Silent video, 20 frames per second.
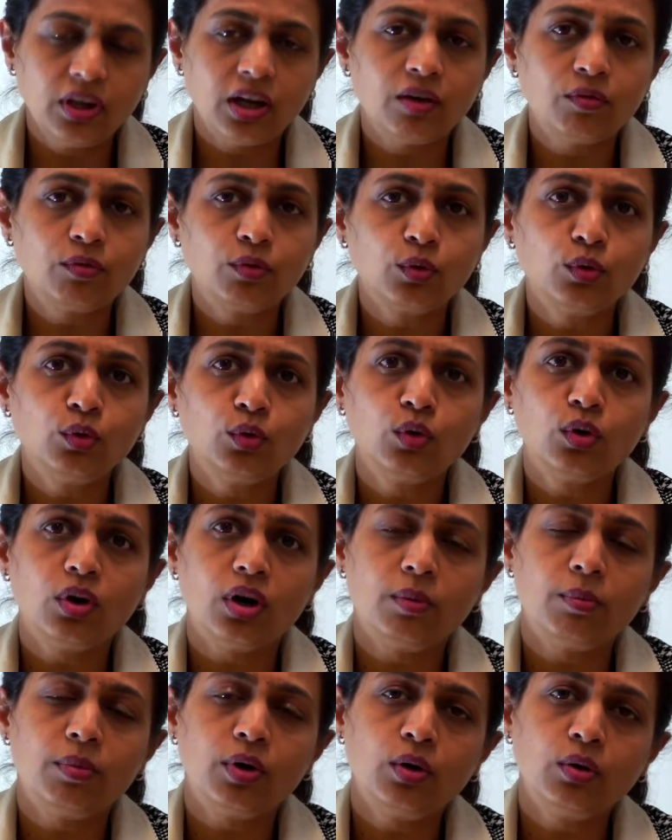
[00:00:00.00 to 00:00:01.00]
We have to know
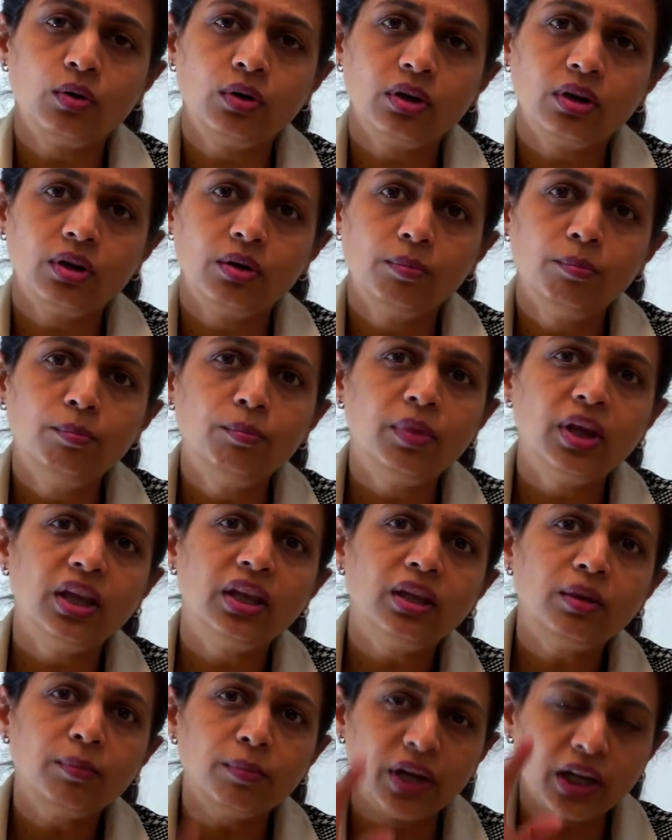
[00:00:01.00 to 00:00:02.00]
about
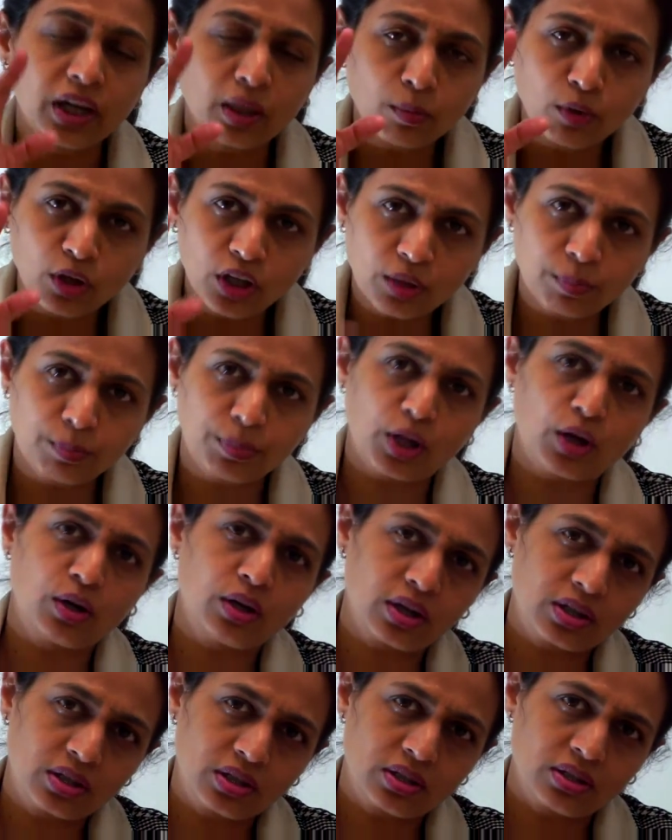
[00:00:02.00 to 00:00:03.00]
many metabolic
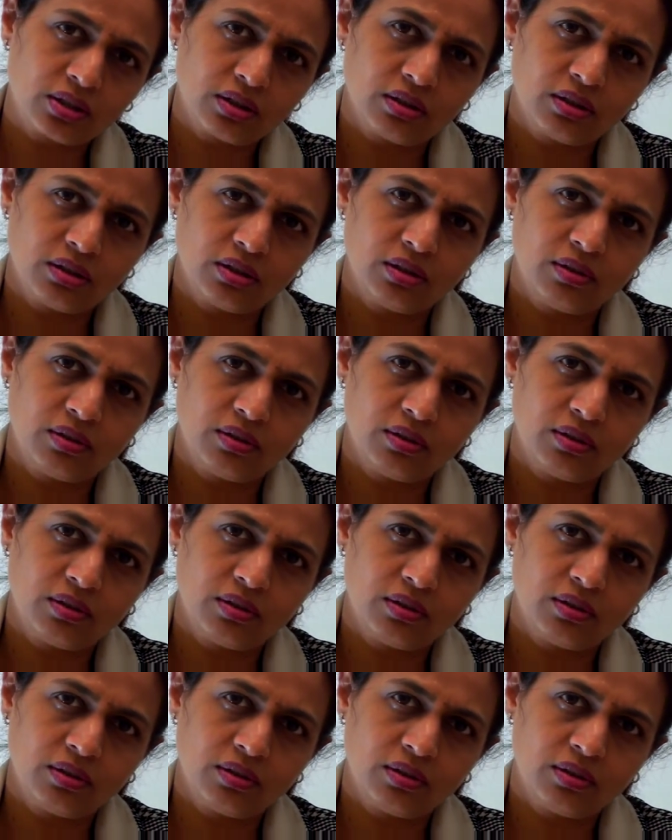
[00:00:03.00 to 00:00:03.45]
products